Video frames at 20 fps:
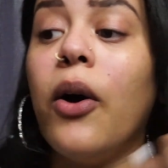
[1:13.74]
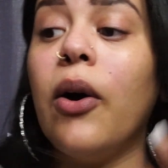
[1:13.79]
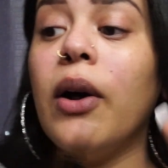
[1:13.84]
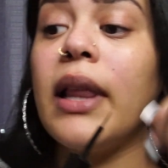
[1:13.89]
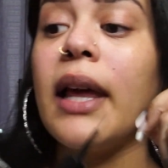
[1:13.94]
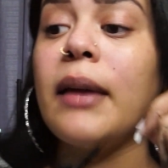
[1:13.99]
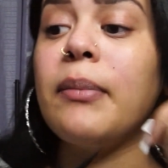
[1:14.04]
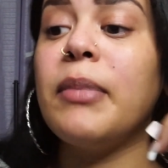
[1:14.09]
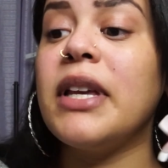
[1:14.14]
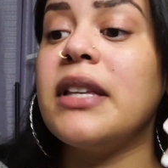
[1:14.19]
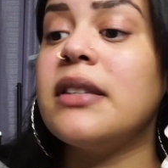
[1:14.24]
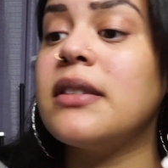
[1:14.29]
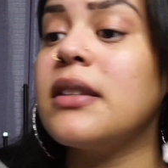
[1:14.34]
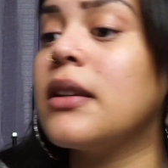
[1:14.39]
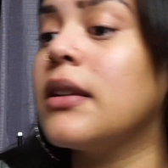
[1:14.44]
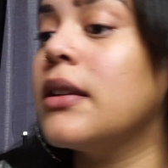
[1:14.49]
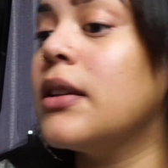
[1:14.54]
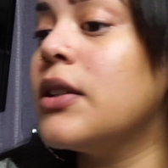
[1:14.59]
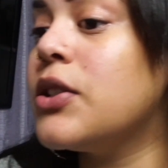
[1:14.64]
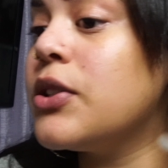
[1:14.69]
All I
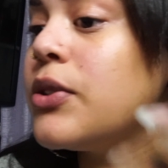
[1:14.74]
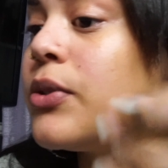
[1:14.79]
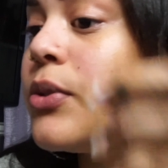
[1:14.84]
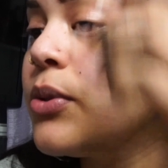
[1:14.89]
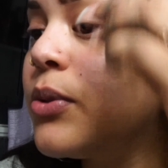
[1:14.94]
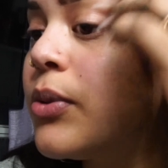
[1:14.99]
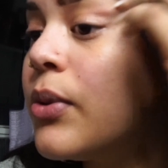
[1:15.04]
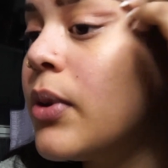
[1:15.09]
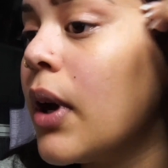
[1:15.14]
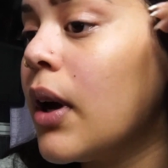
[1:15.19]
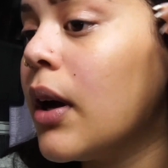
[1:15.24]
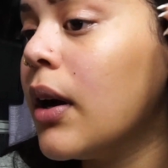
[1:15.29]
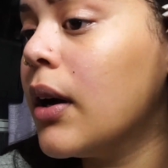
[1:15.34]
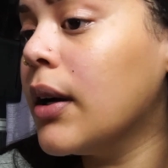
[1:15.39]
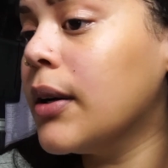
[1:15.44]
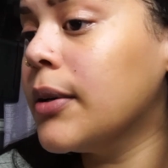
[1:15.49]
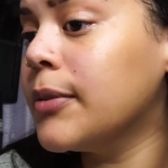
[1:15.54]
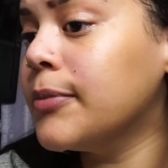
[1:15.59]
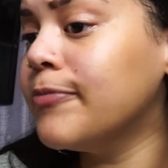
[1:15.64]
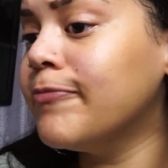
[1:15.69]
basically do,
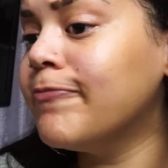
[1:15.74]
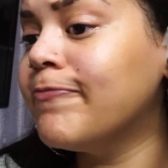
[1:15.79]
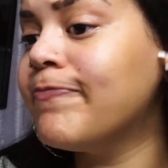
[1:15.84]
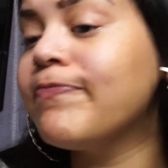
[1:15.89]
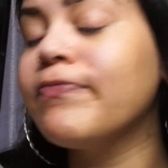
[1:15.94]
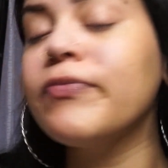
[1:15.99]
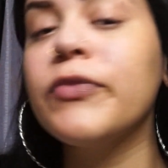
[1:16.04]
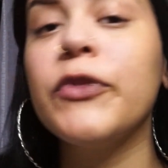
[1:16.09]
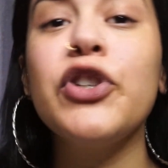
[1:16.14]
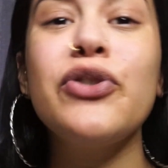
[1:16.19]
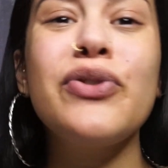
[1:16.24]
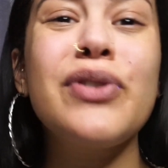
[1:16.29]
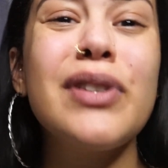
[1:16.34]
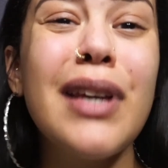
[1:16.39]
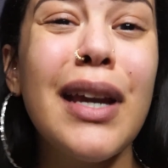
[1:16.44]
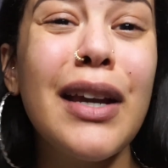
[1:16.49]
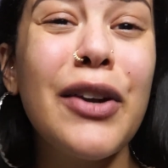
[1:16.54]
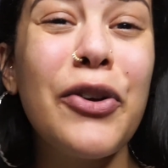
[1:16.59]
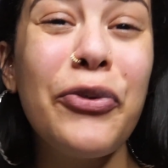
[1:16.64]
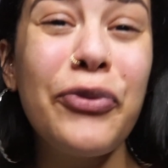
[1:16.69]
usually
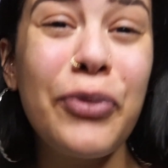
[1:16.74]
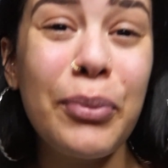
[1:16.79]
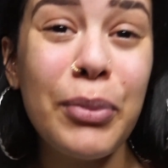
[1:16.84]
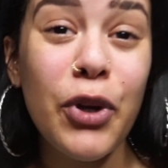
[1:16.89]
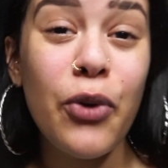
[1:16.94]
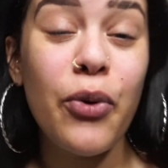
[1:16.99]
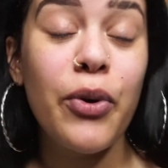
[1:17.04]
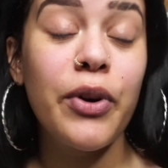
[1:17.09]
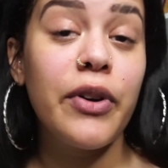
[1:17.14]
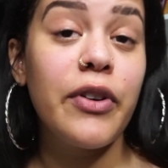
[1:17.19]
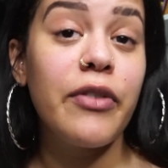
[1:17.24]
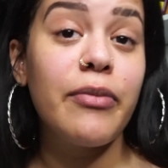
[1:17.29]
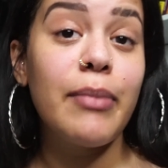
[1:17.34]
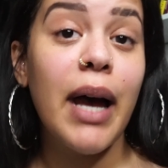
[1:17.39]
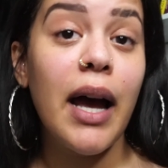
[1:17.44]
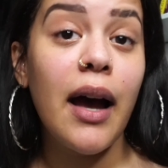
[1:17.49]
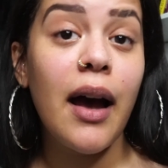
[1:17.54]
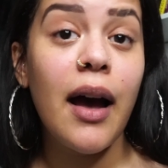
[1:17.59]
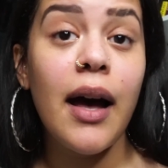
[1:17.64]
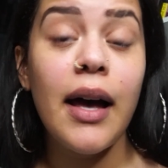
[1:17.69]
I go from the corner of my
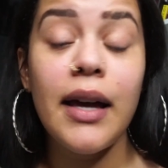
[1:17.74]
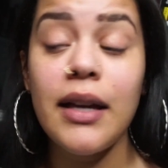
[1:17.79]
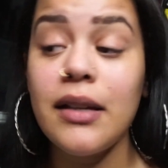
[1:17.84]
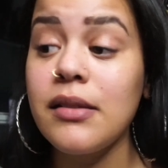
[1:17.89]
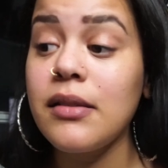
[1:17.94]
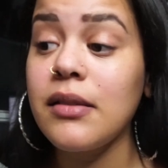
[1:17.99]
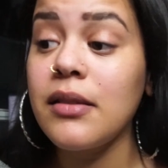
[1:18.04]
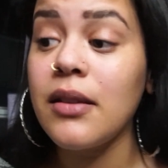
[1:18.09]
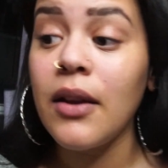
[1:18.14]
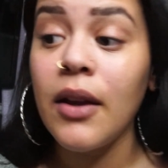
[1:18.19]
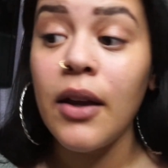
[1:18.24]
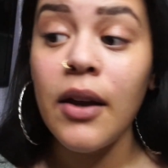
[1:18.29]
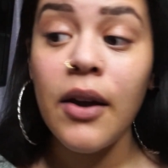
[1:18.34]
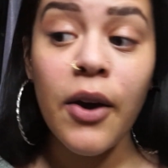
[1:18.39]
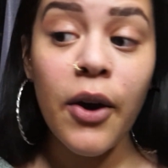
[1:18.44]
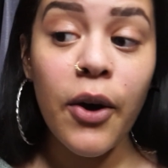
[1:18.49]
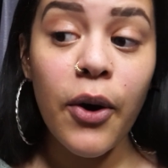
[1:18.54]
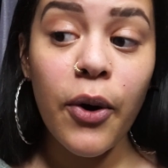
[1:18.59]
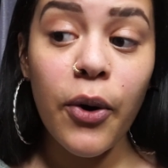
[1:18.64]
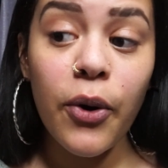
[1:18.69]
eyes
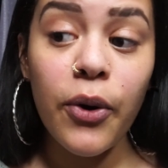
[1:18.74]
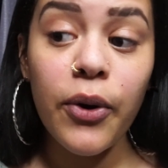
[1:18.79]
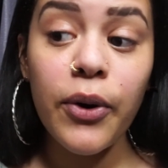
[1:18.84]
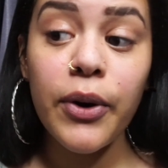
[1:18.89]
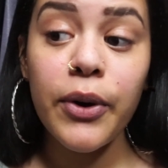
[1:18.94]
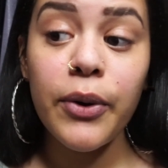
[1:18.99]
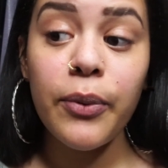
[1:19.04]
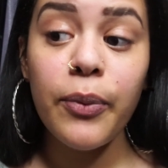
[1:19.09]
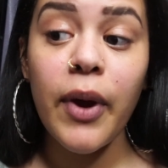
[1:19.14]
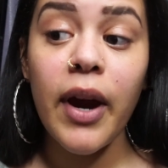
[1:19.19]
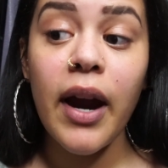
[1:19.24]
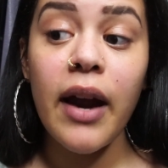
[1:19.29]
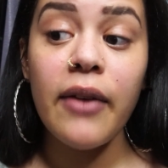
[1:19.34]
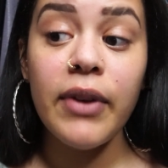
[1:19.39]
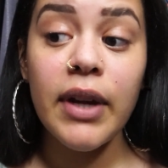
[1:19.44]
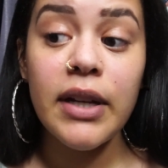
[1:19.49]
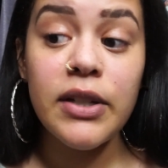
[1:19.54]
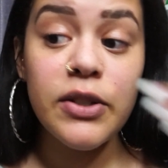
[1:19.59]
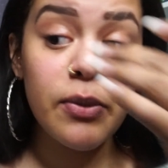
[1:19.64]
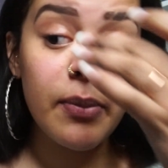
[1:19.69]
or wherever
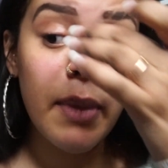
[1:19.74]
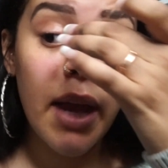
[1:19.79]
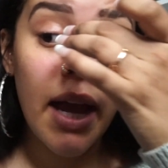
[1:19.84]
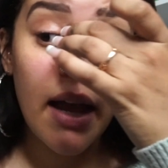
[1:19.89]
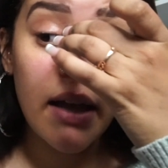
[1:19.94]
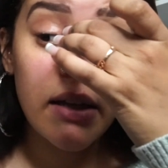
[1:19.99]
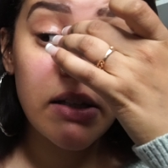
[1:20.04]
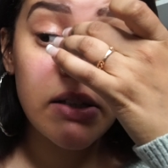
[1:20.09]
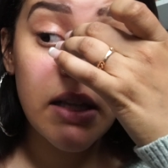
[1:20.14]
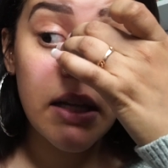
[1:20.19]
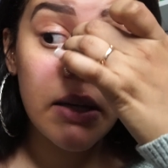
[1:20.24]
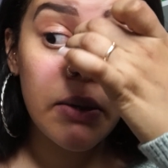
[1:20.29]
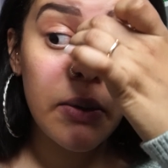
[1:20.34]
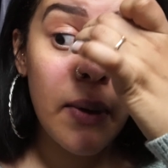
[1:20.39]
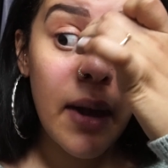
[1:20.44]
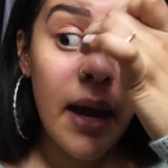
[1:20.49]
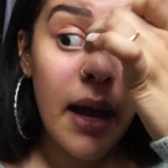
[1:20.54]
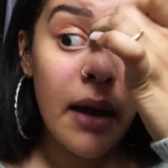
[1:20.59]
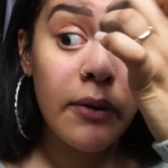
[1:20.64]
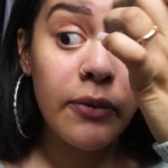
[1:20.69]
I do my eyeshadow
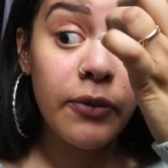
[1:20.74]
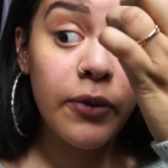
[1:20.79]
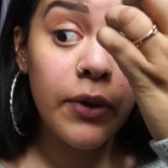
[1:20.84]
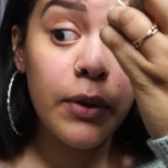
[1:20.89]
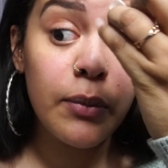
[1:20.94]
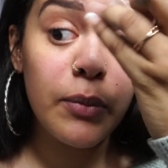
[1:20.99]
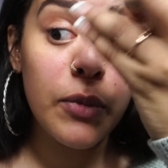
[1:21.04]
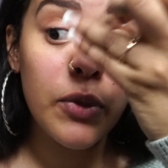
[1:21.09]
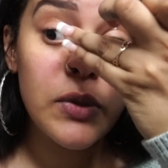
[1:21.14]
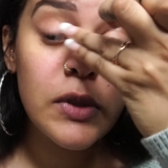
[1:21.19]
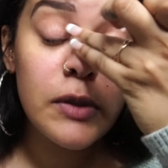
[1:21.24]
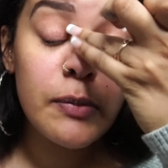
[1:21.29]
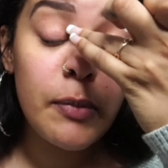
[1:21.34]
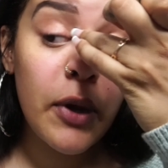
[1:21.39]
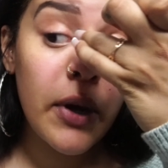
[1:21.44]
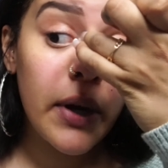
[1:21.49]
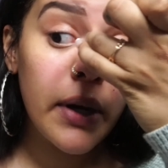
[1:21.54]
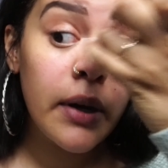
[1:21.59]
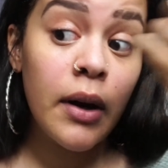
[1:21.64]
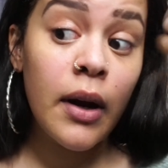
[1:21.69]
at for the most
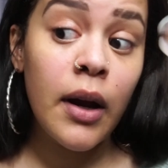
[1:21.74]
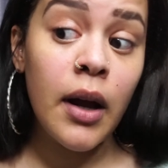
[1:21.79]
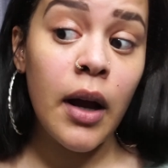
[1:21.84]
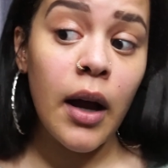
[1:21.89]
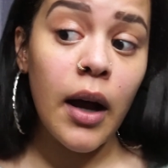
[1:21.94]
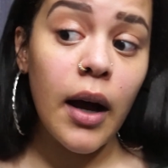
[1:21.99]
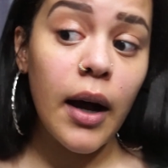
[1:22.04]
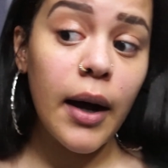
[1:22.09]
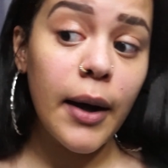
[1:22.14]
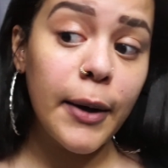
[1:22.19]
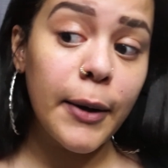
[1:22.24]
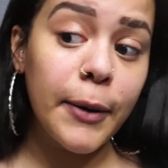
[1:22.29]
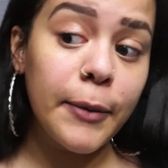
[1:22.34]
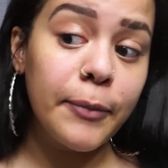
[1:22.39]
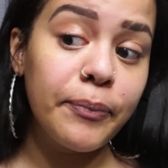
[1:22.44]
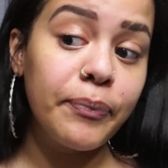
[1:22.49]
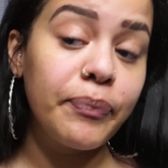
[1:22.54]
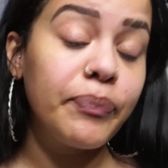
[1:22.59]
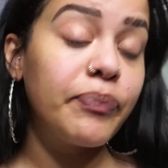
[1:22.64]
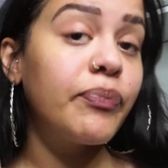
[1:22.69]
part.
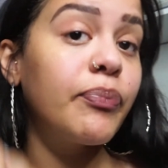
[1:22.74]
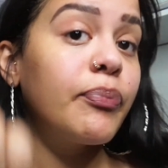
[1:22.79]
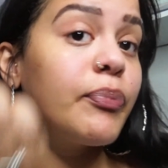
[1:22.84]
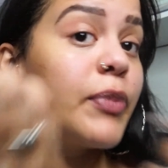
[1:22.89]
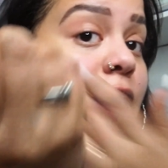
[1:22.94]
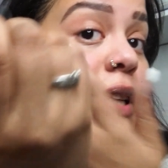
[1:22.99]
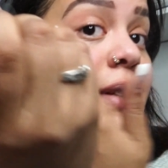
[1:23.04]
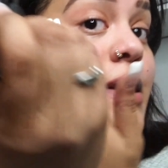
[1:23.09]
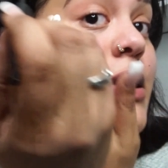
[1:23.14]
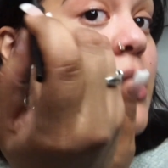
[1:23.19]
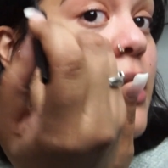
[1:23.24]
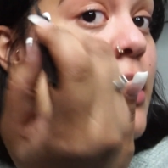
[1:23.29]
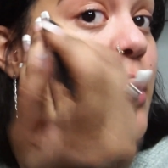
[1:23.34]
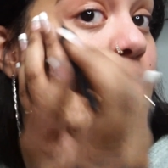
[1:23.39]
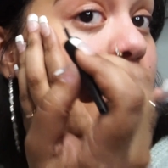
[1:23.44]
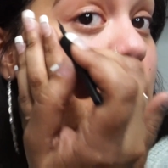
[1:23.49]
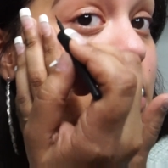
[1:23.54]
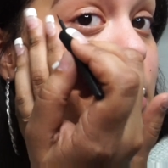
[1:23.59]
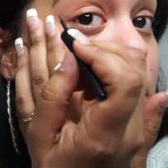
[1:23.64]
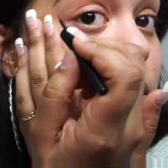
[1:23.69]
But it's
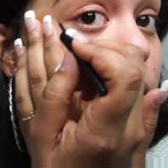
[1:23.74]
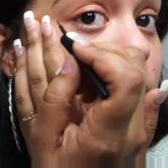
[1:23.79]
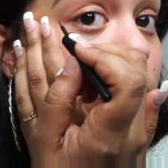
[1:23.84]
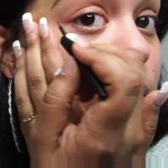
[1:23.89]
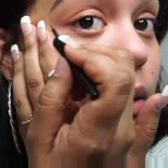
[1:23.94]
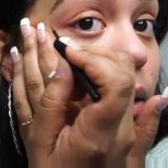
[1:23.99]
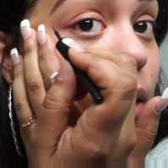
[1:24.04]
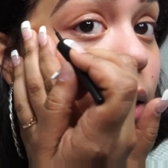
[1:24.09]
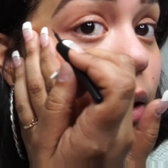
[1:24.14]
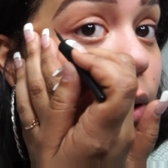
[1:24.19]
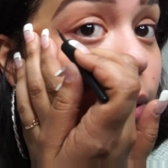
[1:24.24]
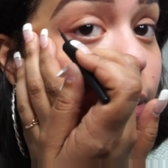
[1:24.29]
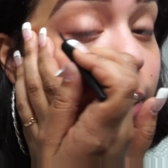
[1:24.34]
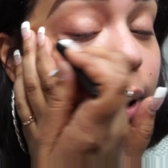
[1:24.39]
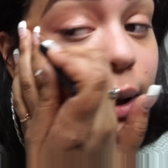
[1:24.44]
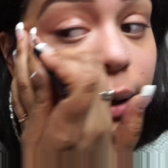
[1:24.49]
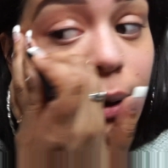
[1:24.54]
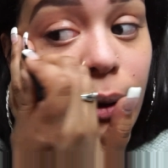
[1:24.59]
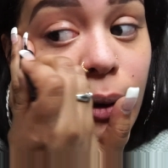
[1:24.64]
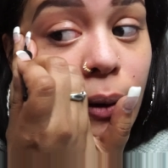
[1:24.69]
just a
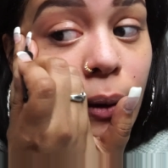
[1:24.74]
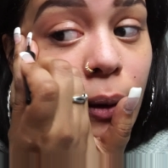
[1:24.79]
quick